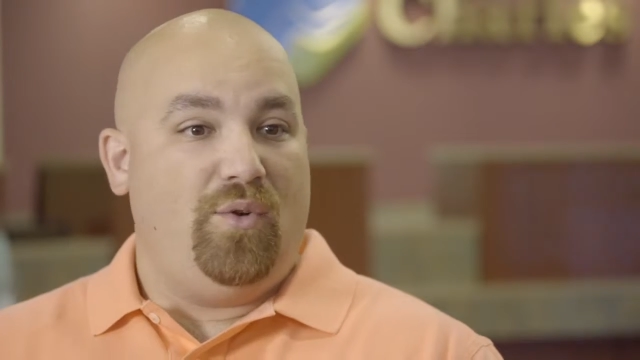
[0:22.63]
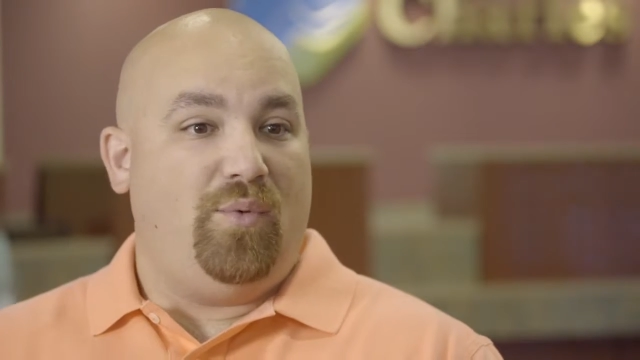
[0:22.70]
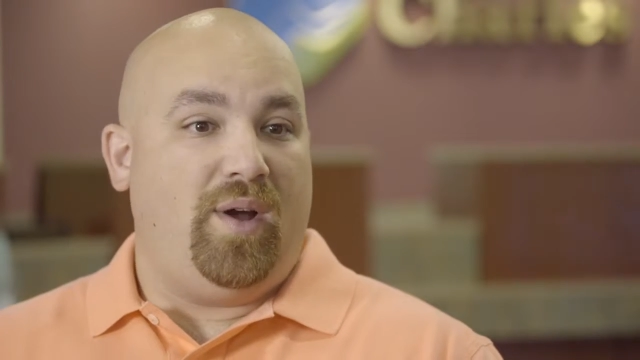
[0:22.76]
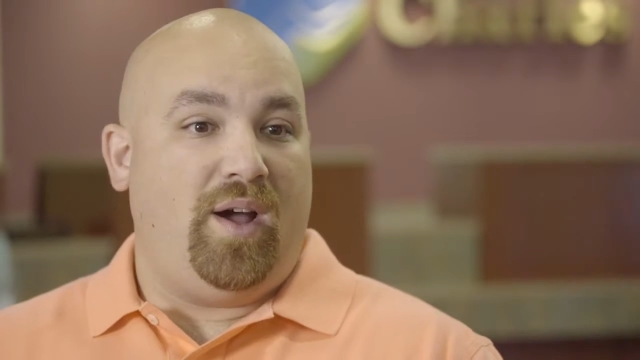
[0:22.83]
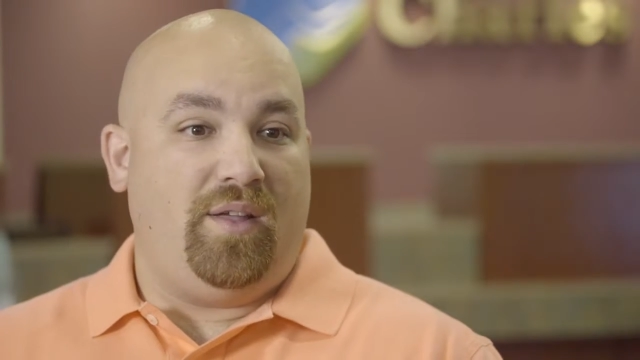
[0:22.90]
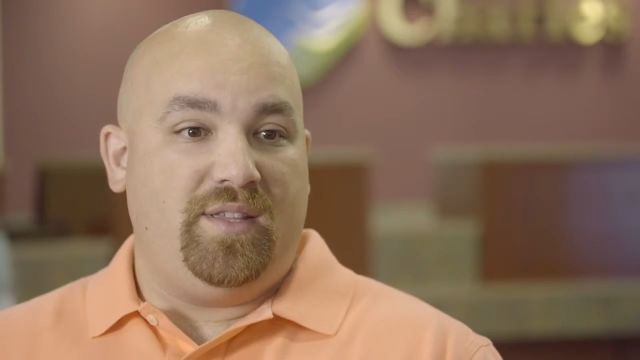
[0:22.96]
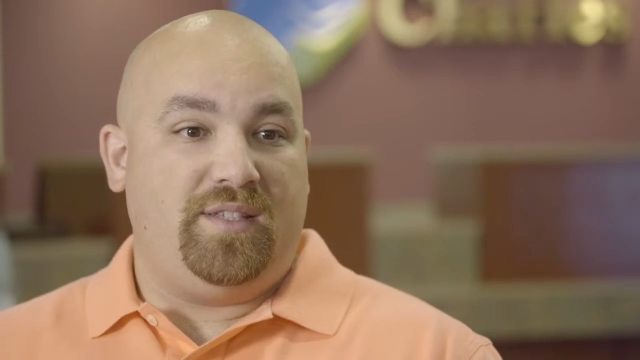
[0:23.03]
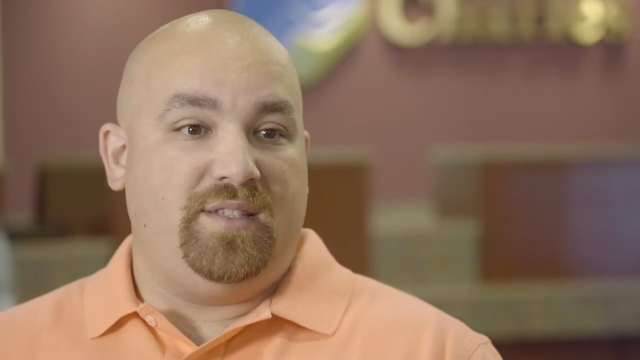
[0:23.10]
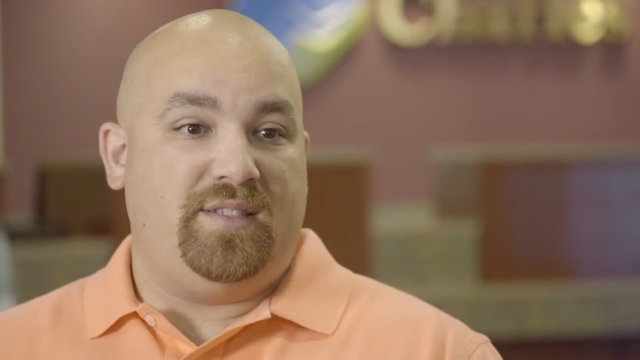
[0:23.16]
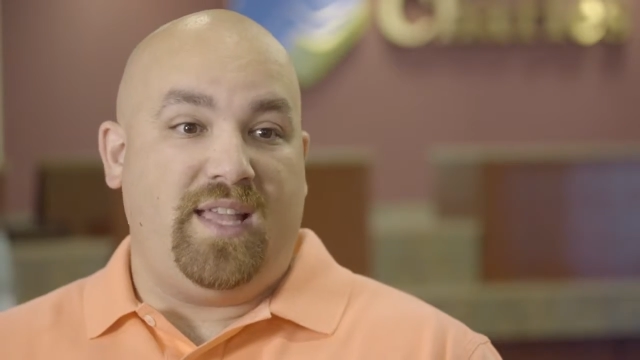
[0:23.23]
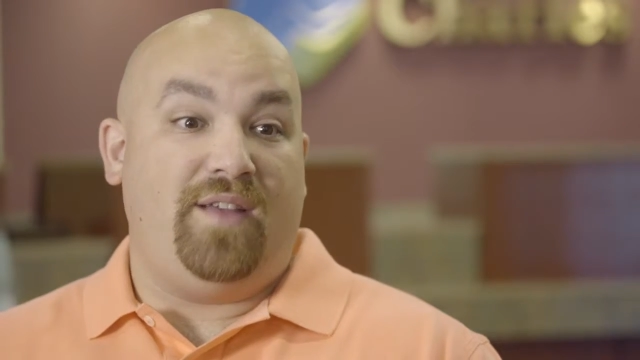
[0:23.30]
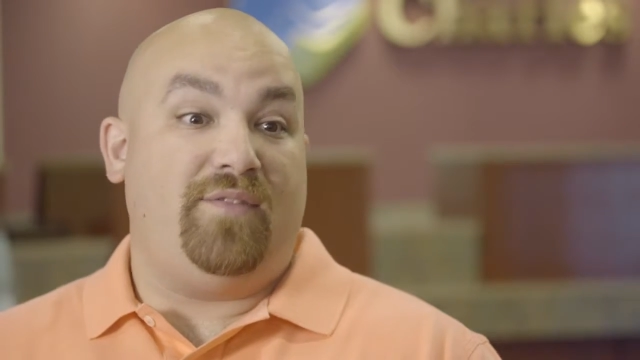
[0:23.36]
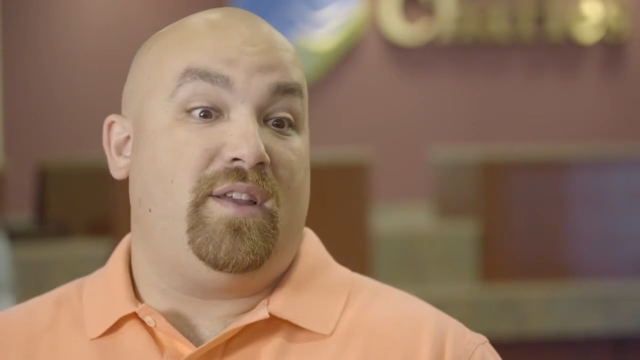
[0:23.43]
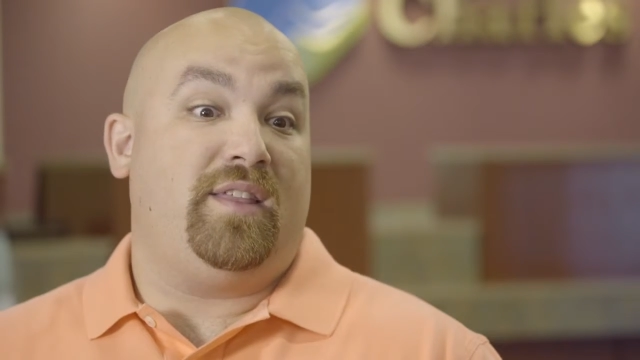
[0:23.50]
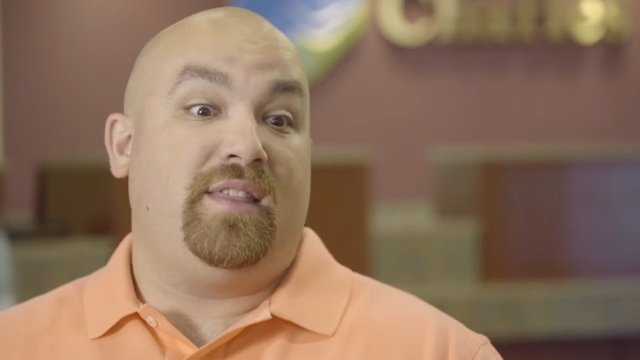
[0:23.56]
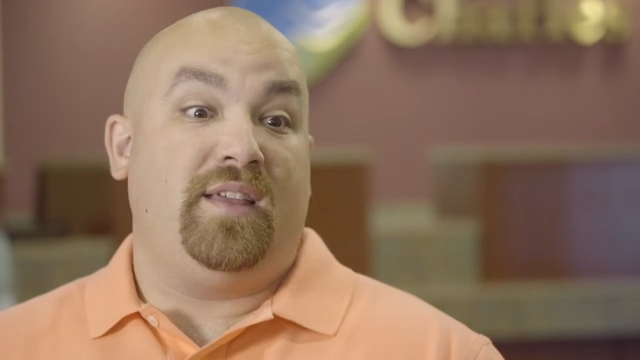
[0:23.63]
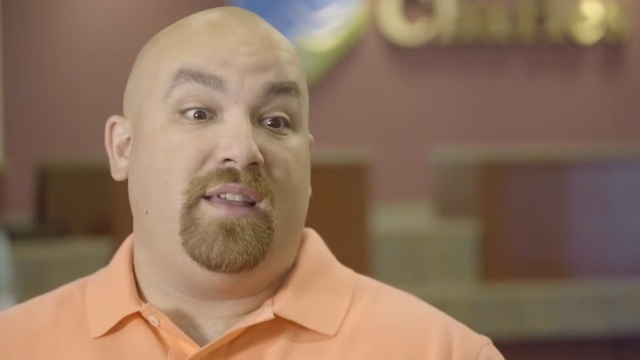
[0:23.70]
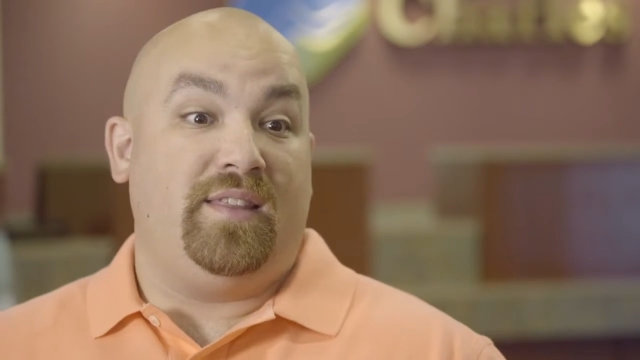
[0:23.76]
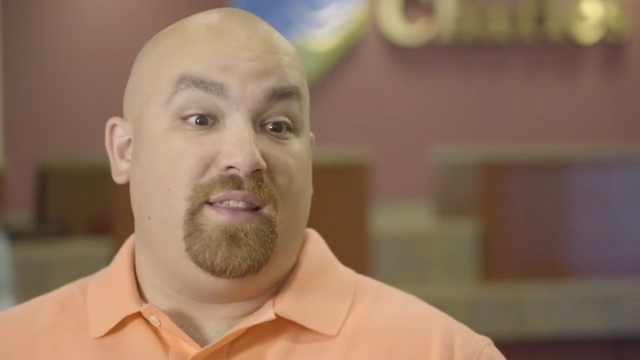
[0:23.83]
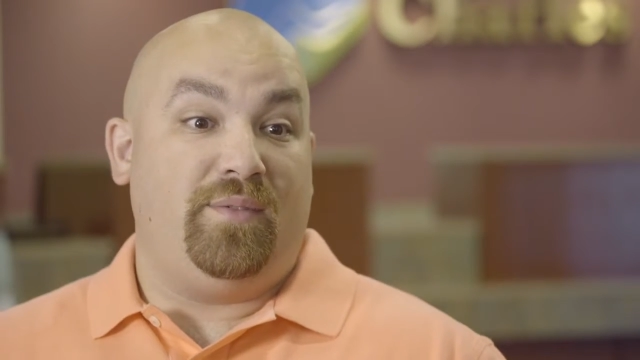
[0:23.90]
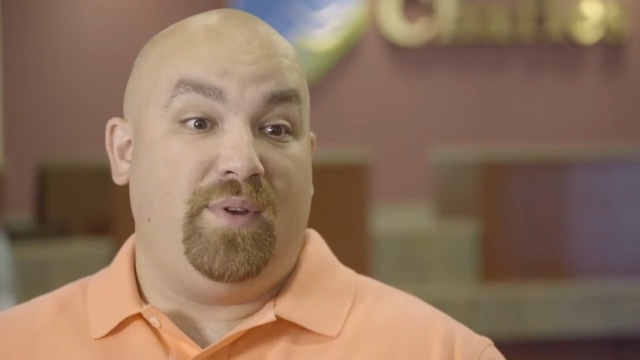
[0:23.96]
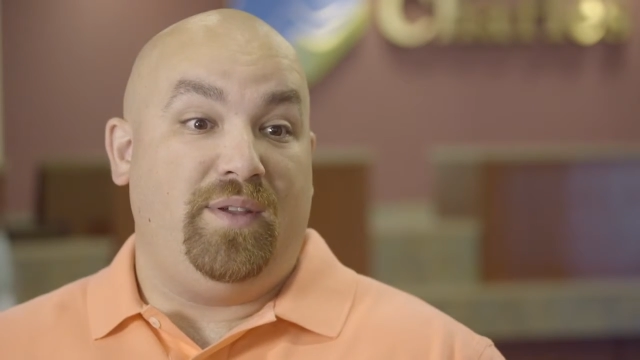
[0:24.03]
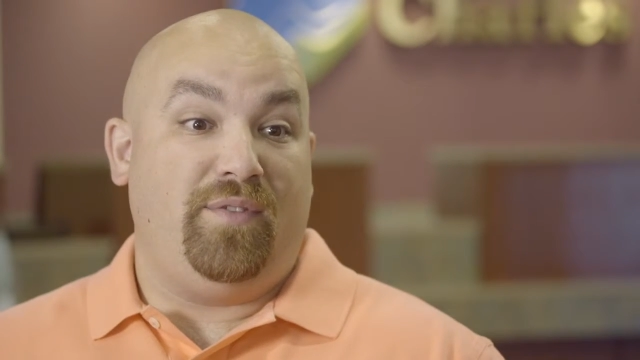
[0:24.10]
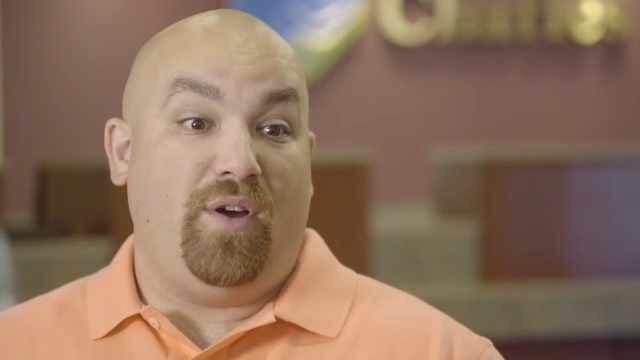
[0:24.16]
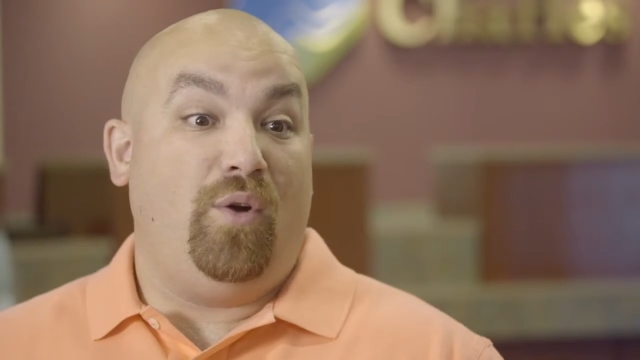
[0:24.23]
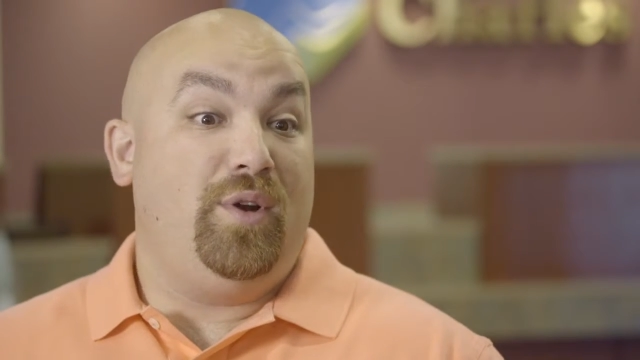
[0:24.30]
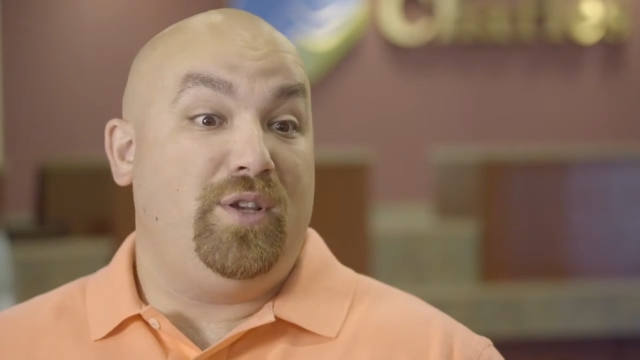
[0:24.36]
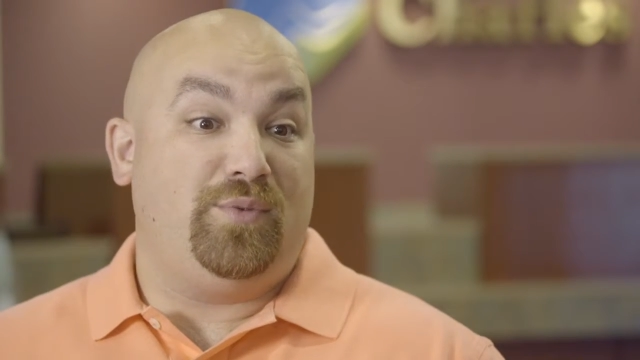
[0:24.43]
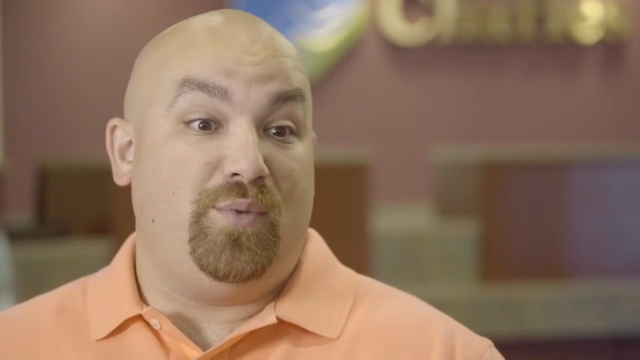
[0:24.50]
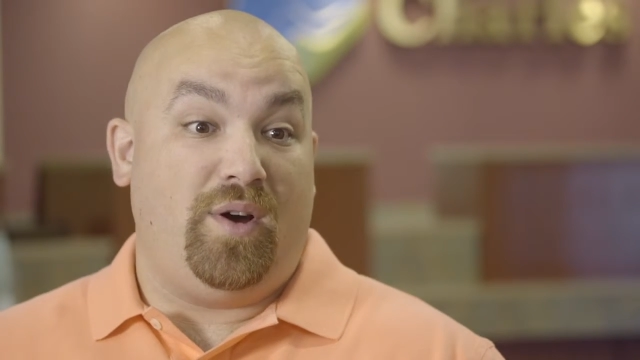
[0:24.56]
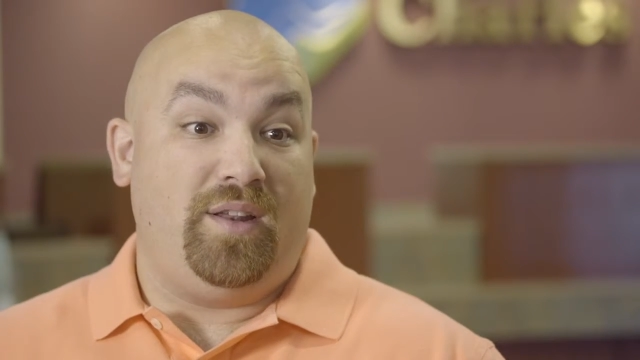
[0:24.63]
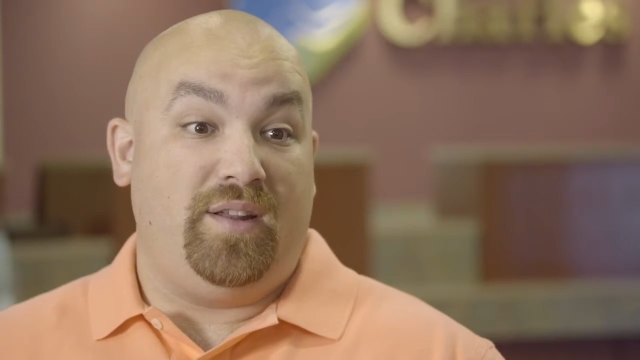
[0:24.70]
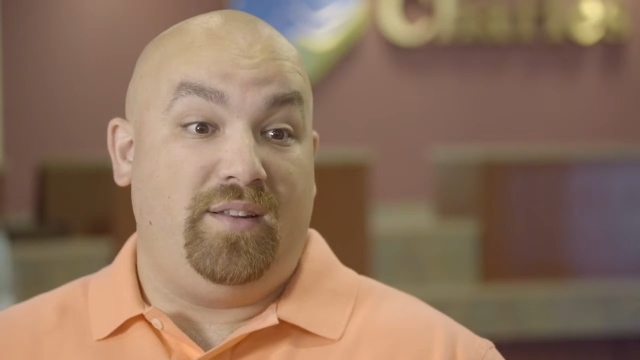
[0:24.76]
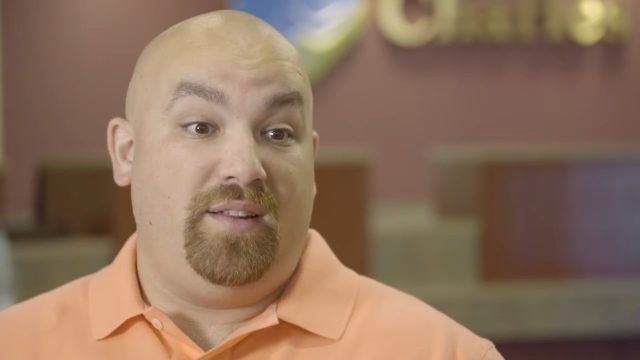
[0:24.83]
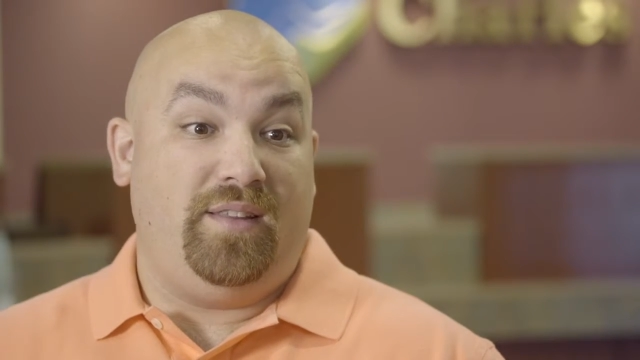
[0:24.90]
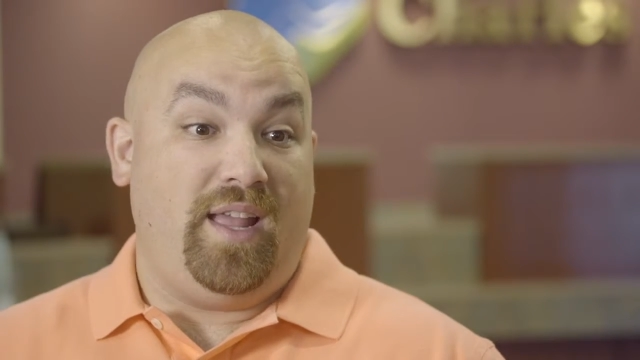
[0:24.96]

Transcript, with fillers: wow, this is everything that we've always wanted